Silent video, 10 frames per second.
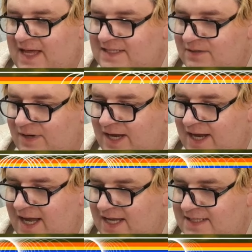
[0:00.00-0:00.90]
that. That's the
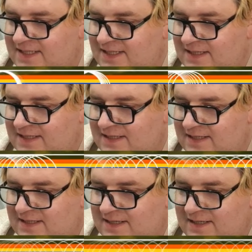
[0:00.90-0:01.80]
one I had.
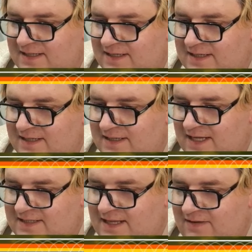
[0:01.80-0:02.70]

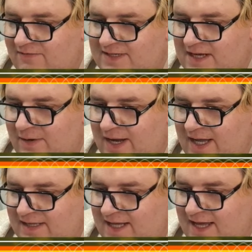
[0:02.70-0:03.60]
That's the
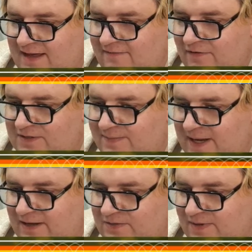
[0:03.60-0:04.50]
Rizzo I had there.
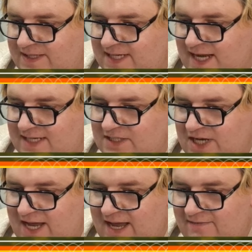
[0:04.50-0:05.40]
£40 with
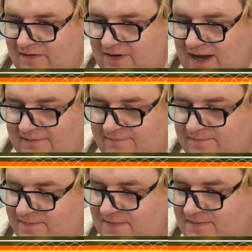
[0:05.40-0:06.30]
tags. Yeah, I